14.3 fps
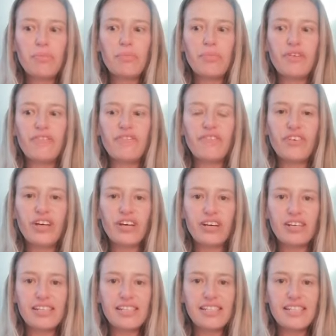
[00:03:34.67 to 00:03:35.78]
But
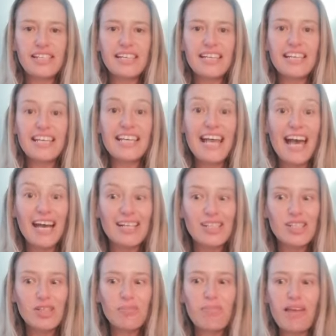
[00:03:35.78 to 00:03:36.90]
first, he had
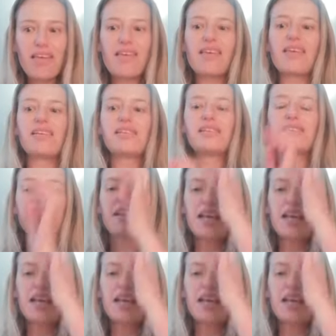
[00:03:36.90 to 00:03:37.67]
to make it.